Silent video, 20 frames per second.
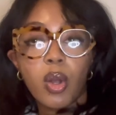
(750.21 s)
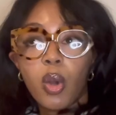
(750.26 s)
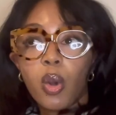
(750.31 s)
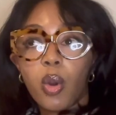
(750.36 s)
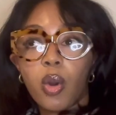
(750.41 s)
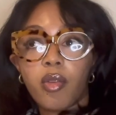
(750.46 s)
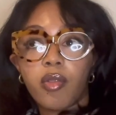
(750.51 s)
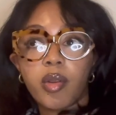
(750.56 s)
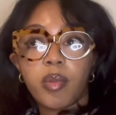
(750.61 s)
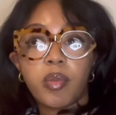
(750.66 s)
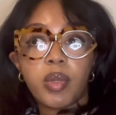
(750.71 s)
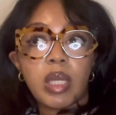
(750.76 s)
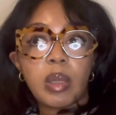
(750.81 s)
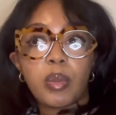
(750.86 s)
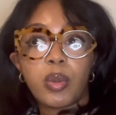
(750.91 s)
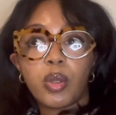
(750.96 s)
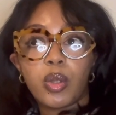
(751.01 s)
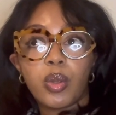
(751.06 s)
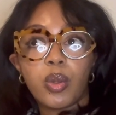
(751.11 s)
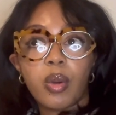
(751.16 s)
Or from
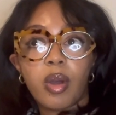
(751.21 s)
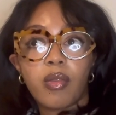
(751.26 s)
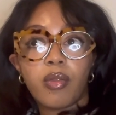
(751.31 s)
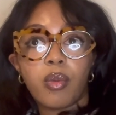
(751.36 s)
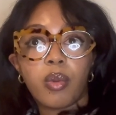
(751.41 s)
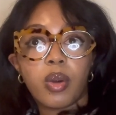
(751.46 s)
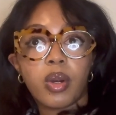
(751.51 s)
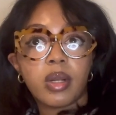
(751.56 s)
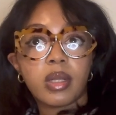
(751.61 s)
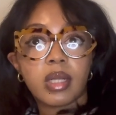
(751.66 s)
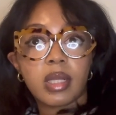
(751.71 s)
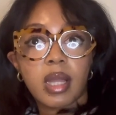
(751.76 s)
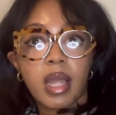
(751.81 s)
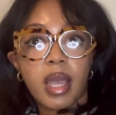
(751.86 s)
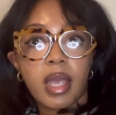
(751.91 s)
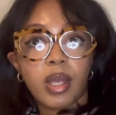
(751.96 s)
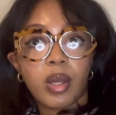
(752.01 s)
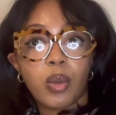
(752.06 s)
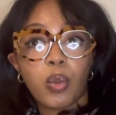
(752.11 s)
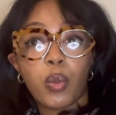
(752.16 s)
people who have worked
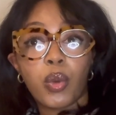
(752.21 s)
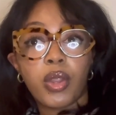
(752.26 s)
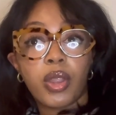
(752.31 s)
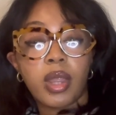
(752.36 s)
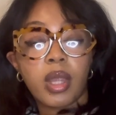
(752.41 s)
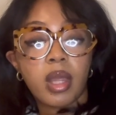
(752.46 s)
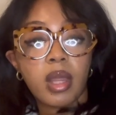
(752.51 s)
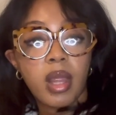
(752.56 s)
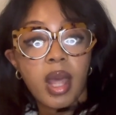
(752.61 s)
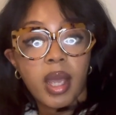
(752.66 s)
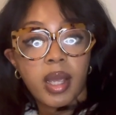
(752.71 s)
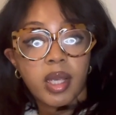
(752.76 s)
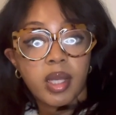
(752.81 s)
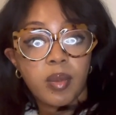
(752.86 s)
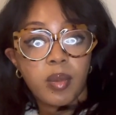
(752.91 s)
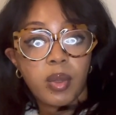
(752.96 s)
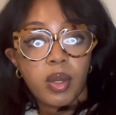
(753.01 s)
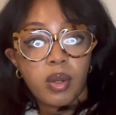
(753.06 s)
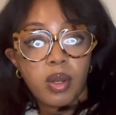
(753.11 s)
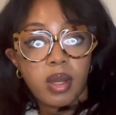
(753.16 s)
like within that
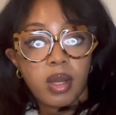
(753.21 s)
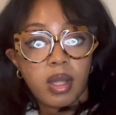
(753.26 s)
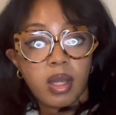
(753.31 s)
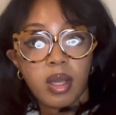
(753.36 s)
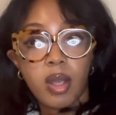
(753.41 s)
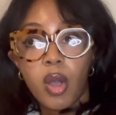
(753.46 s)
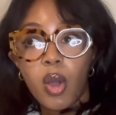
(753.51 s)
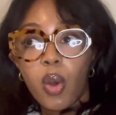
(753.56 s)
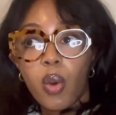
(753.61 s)
community,